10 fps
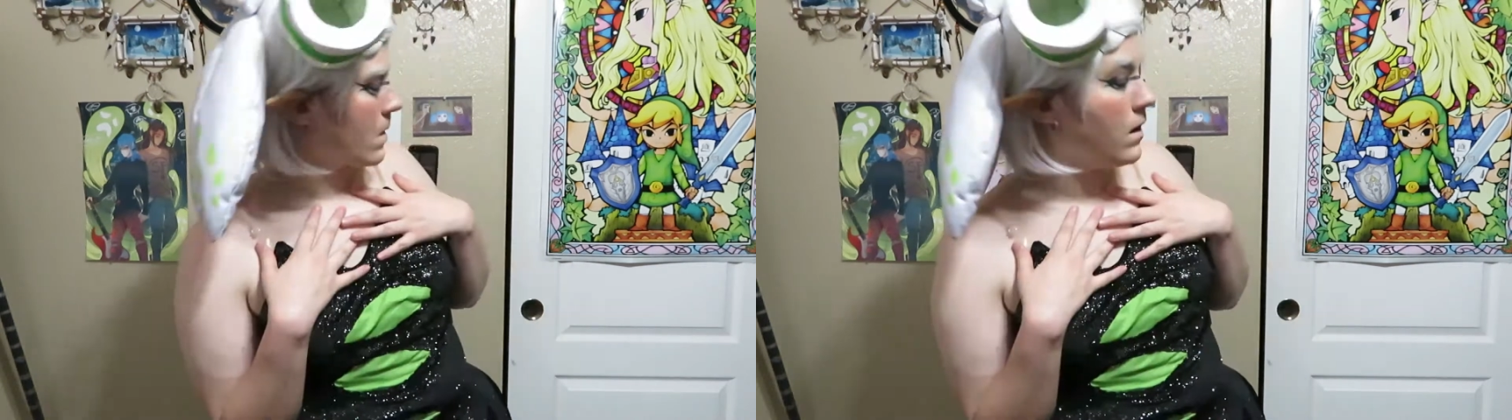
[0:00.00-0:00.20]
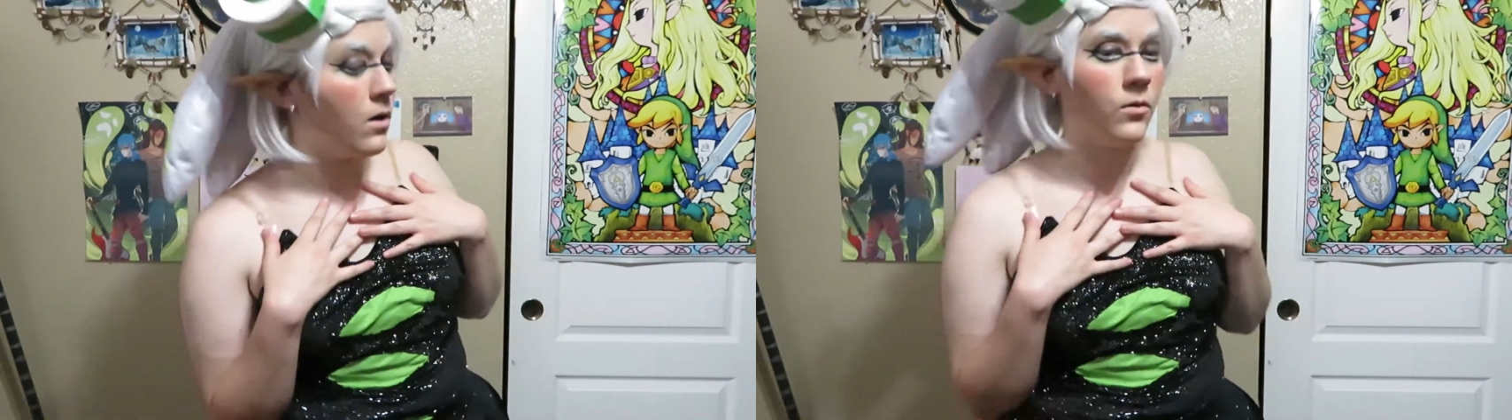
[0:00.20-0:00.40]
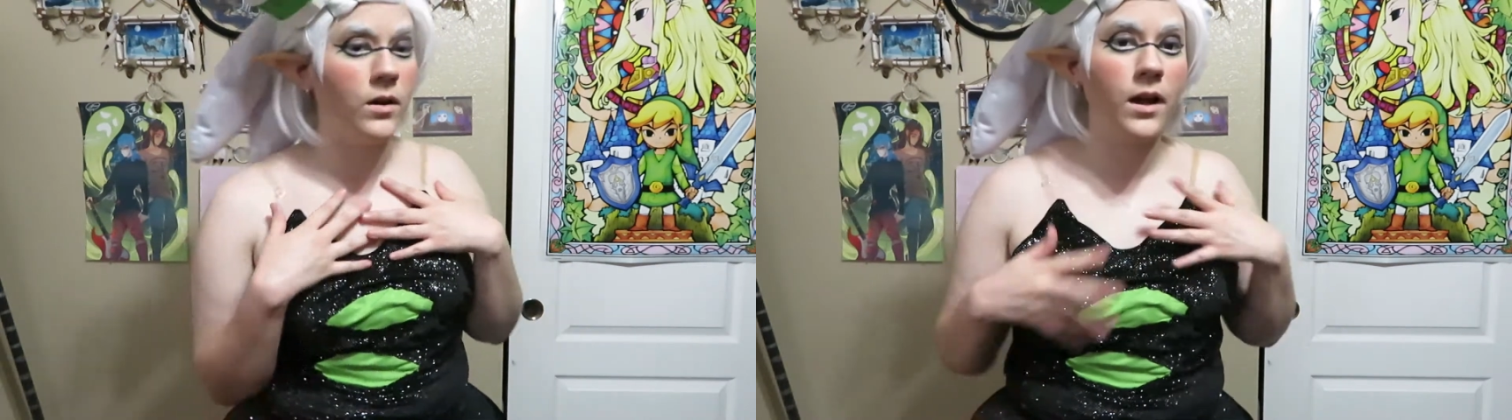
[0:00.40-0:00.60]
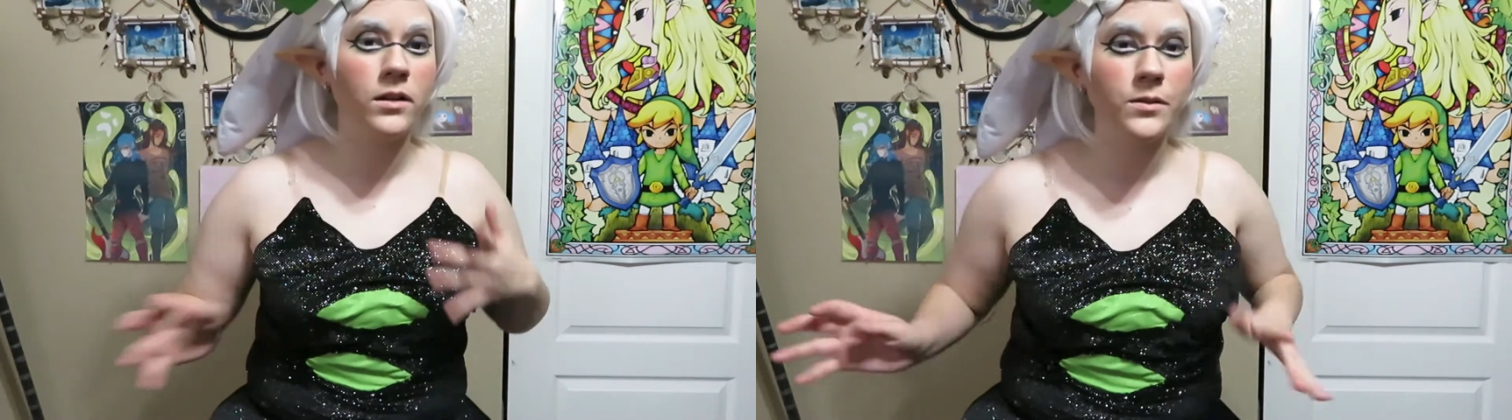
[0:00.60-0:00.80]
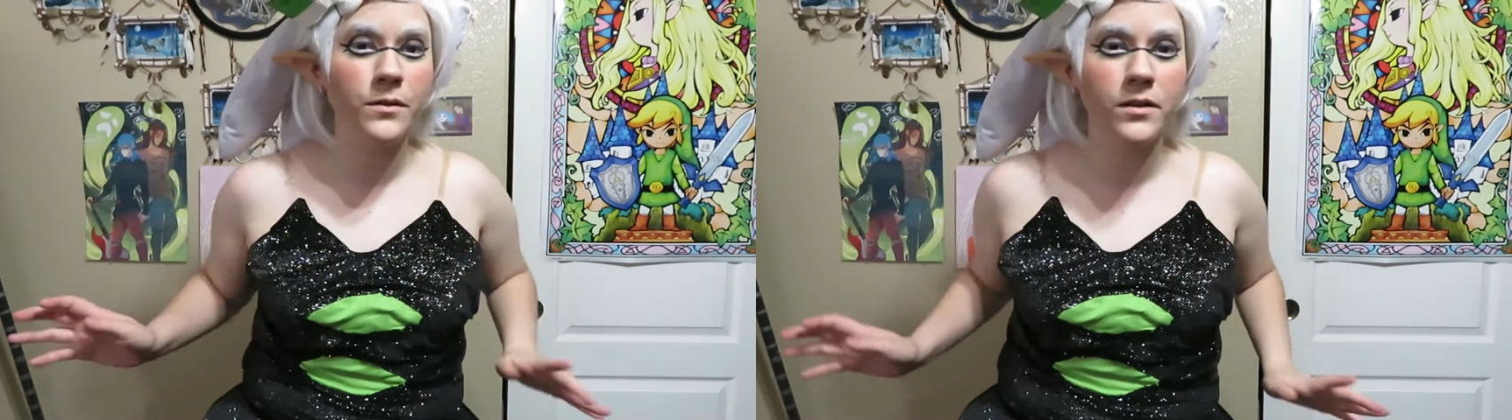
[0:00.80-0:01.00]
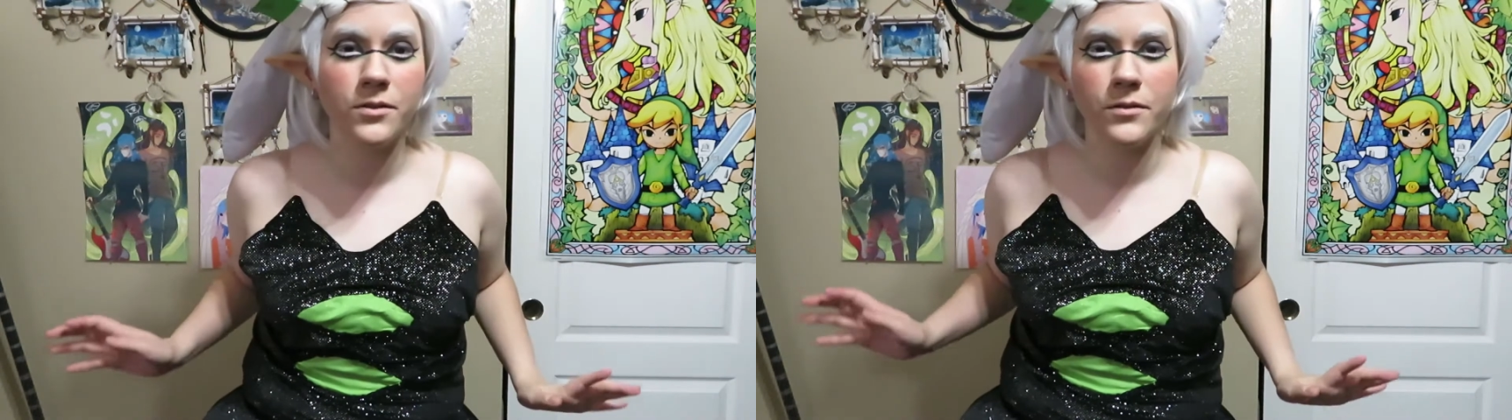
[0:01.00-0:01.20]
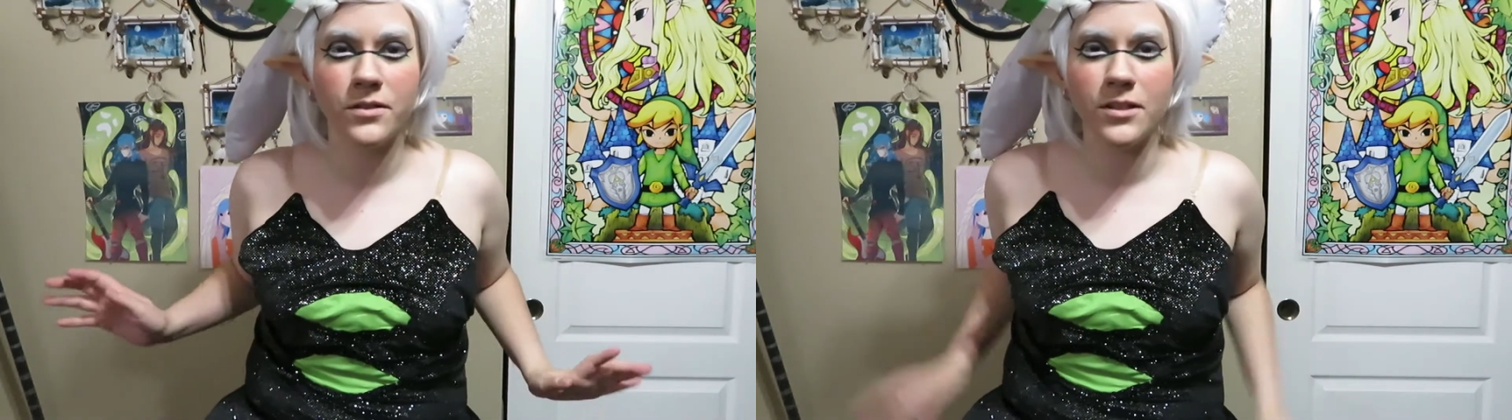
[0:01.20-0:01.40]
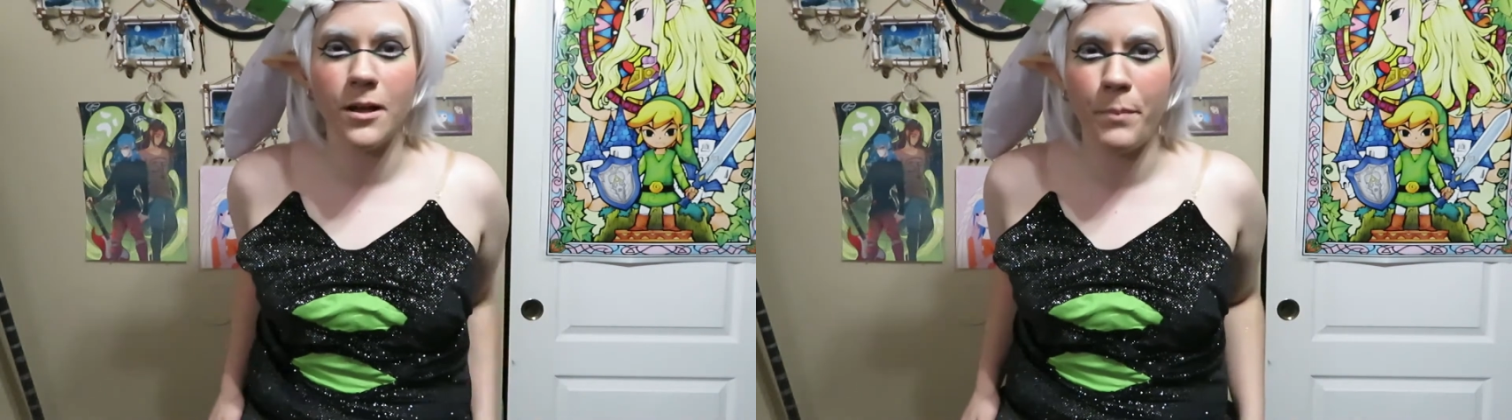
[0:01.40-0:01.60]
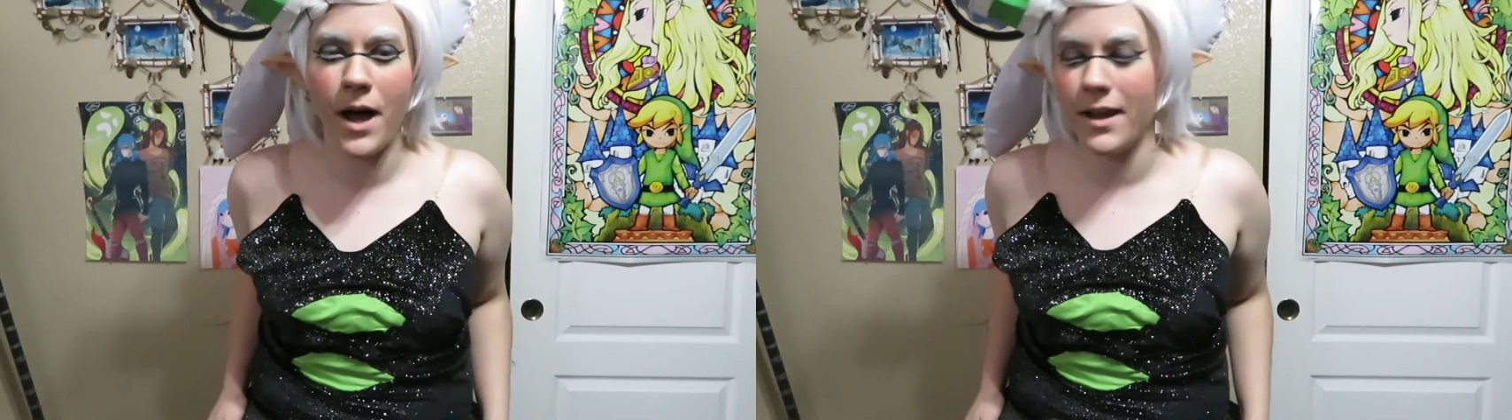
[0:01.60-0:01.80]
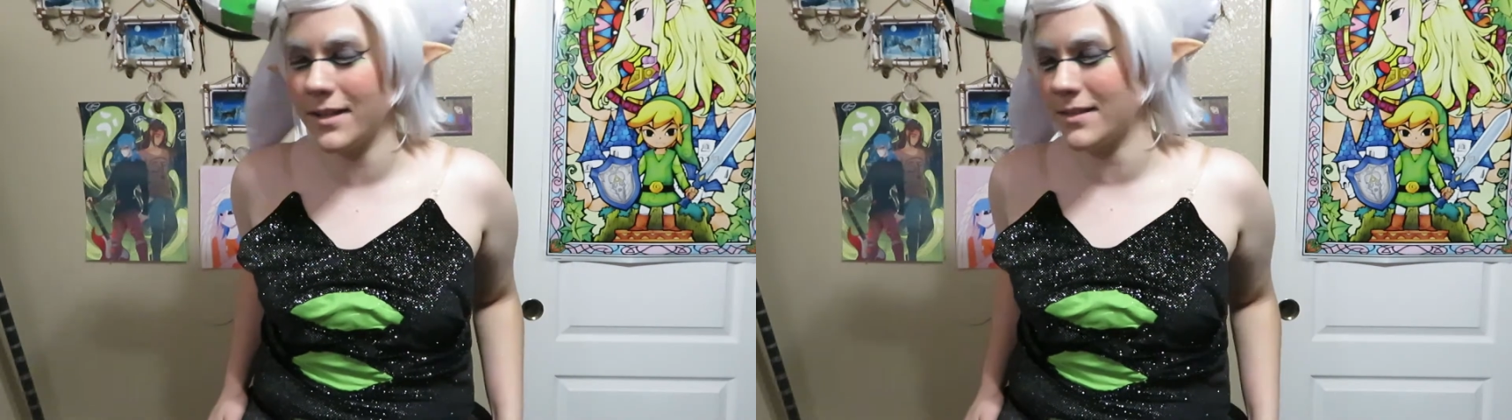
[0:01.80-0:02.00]
Oh, I also wanted to install
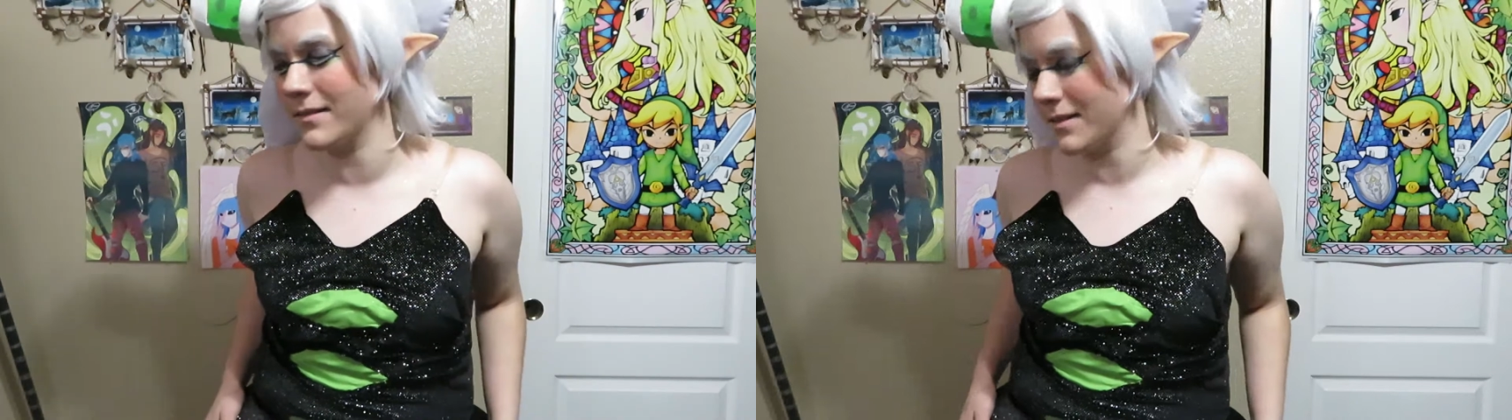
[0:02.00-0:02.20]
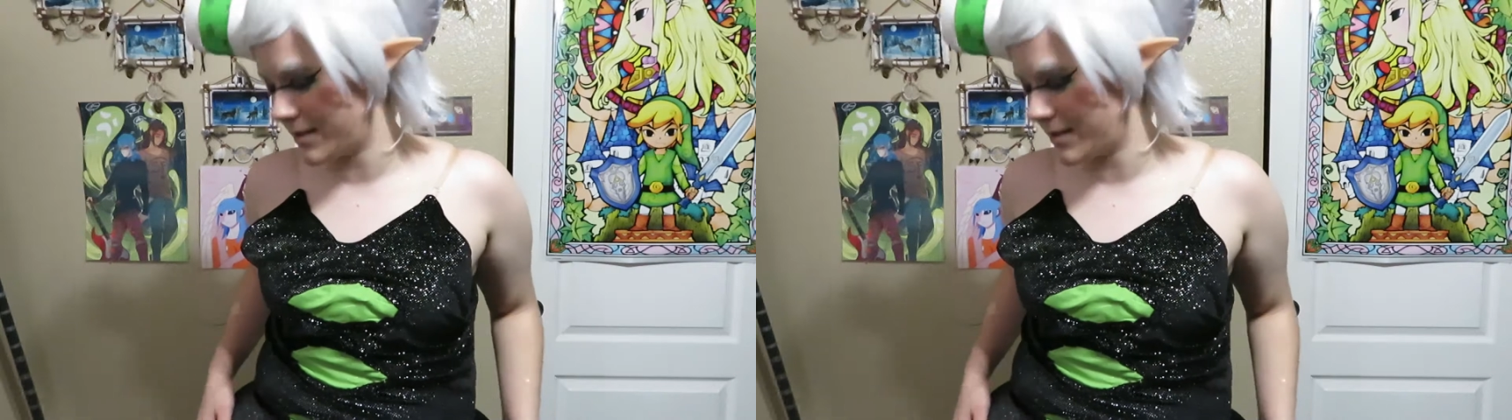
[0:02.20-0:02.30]
pockets on this